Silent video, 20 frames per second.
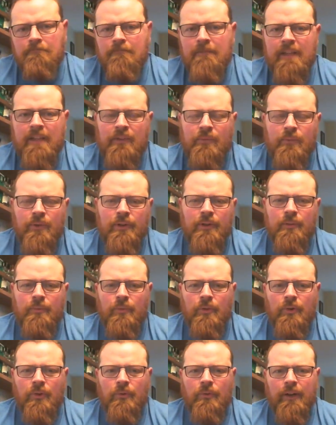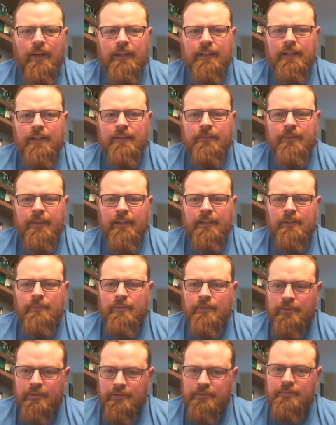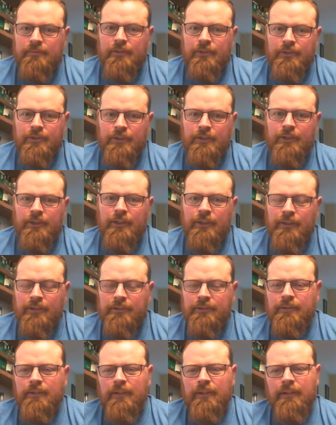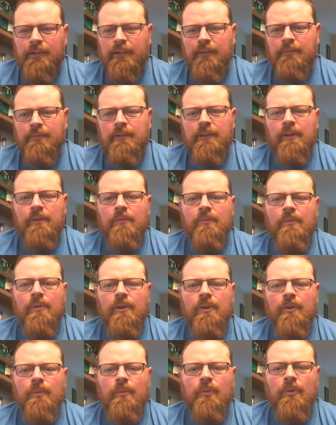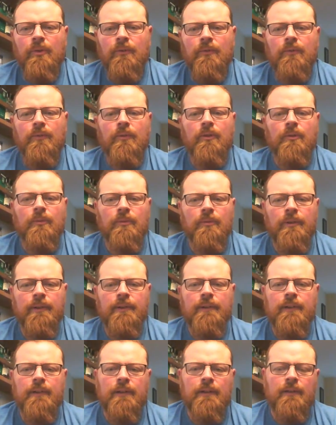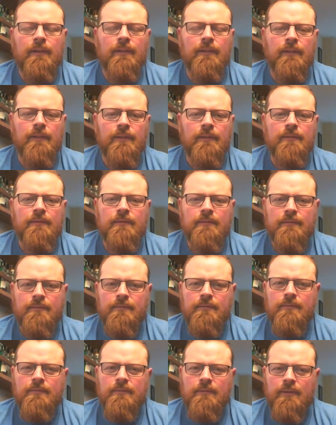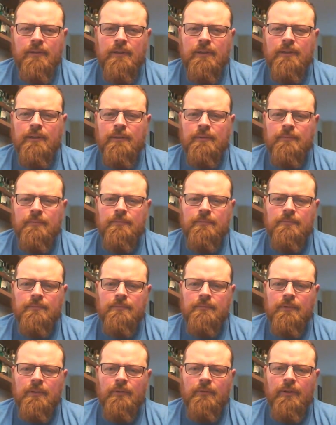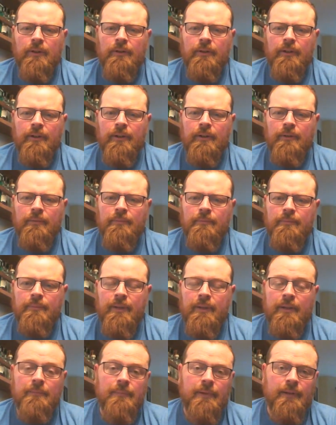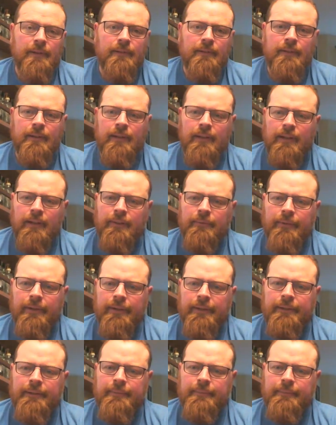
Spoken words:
it's one of the more readily available for sure, and definitely one of the more affordable whiskeys around here in BC anyway.